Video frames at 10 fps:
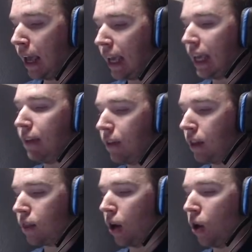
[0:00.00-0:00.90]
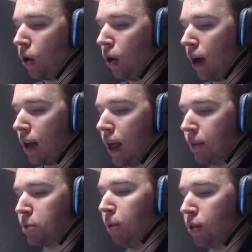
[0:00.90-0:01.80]
even though I'm
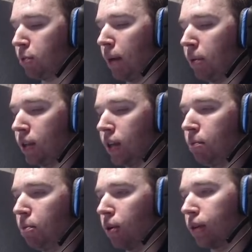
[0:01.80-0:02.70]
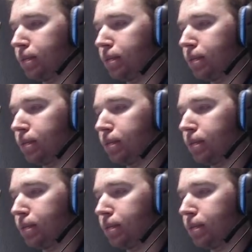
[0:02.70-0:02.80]
supposed to be able to teleport.